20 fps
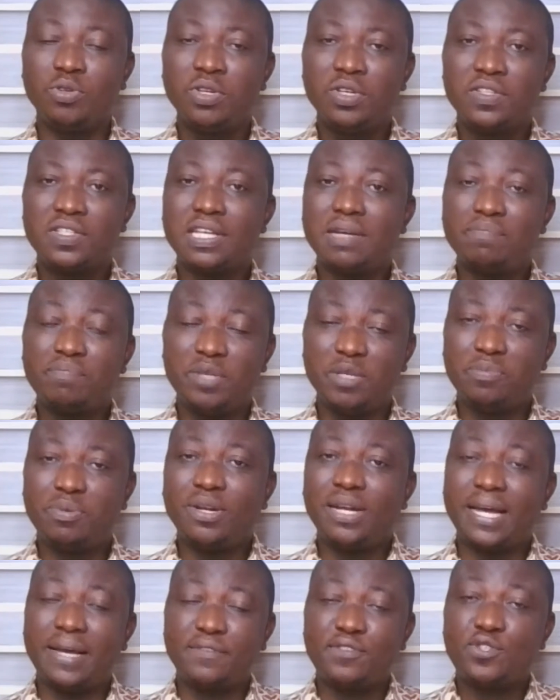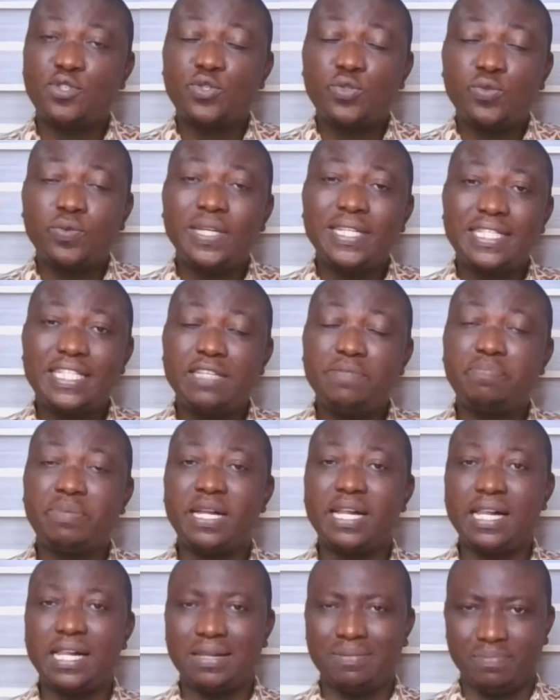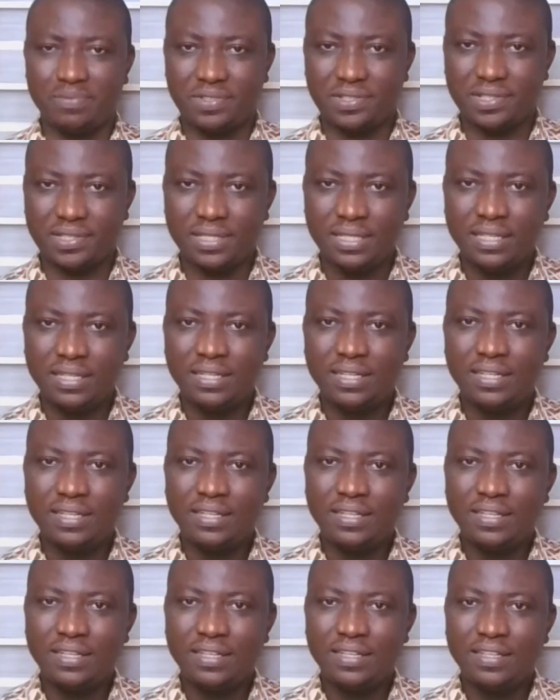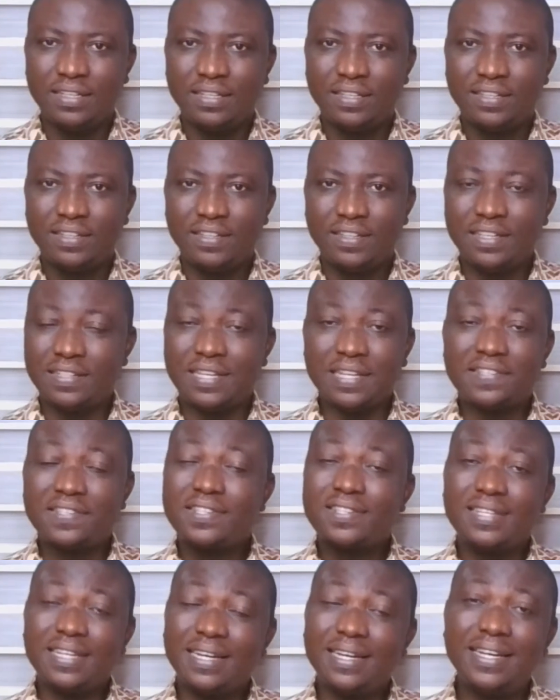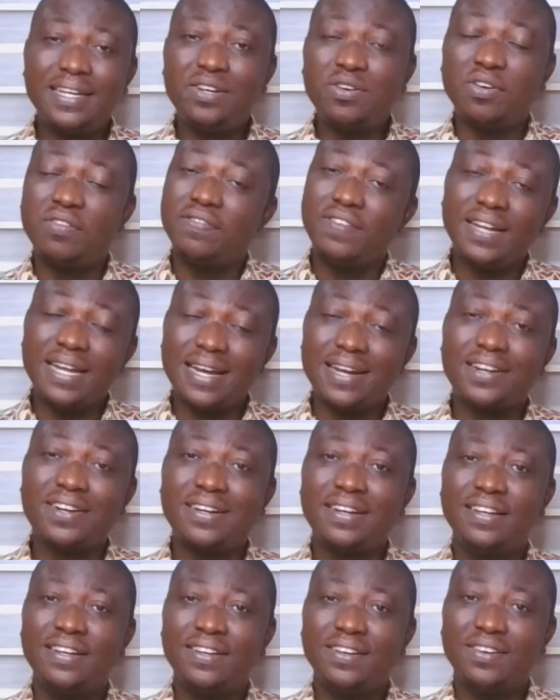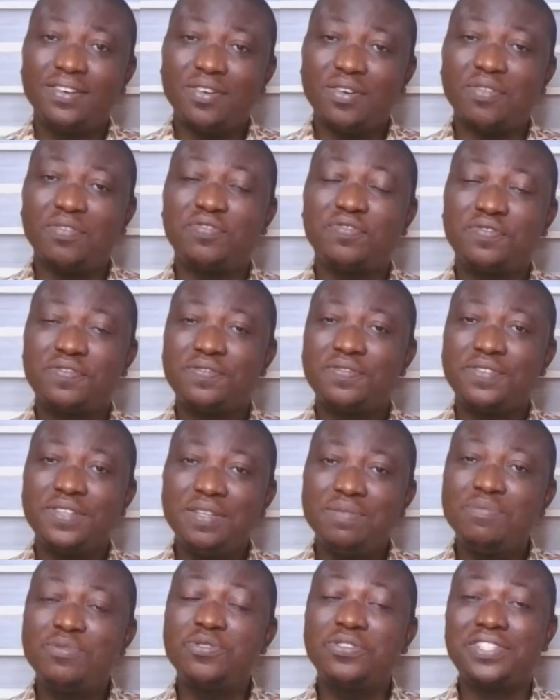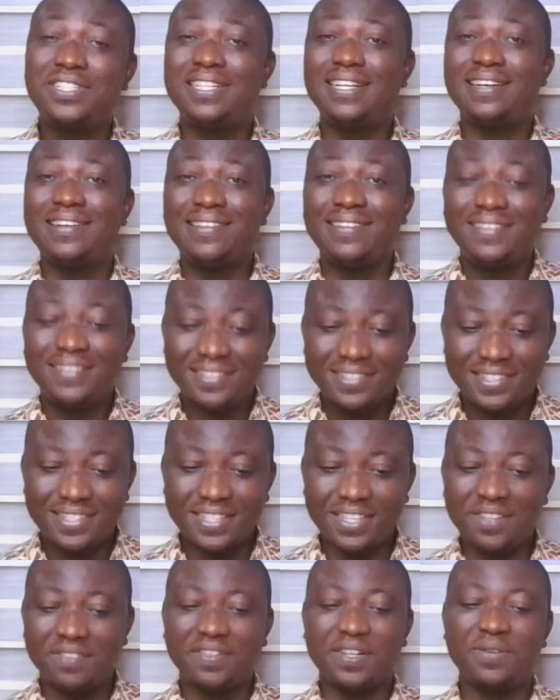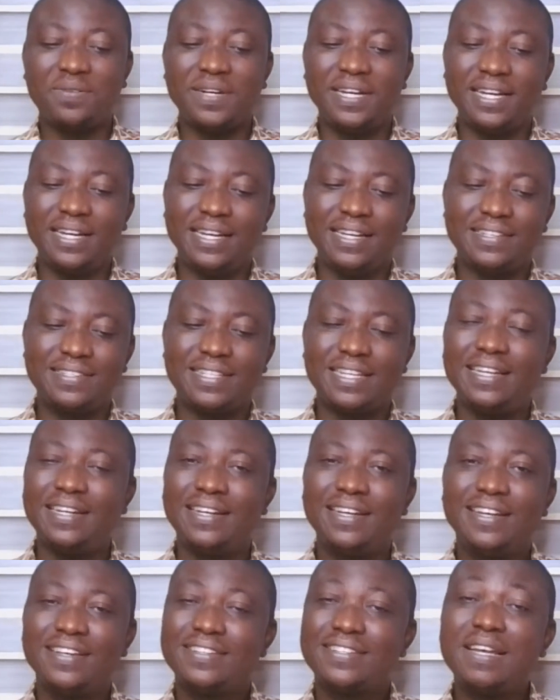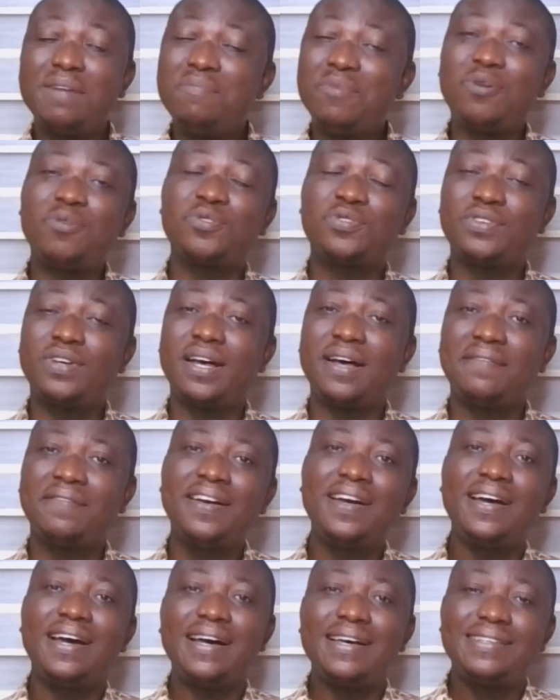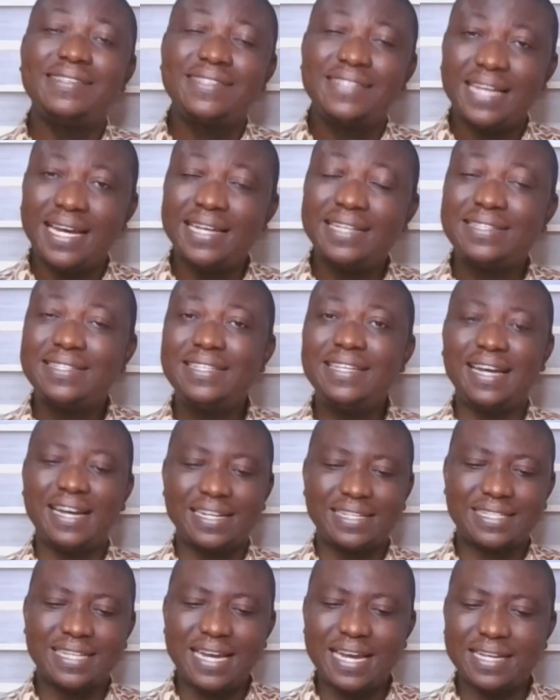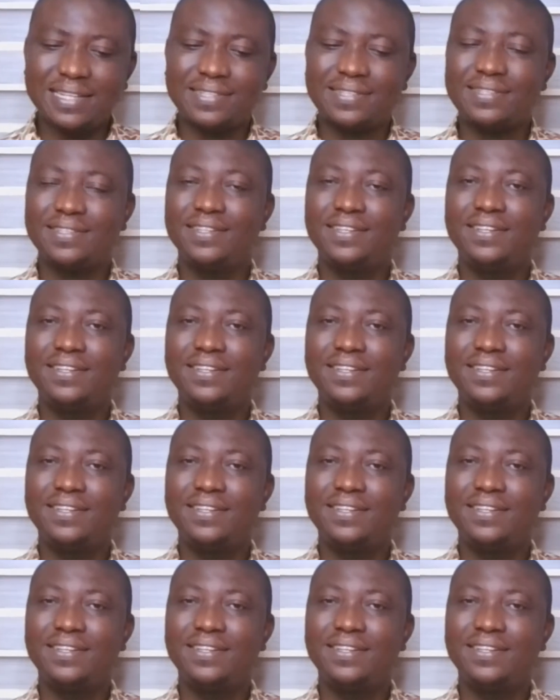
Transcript: Some people have sweaty palms. It's a sign of lack of emotional self-awareness. And some also have anxiety attacks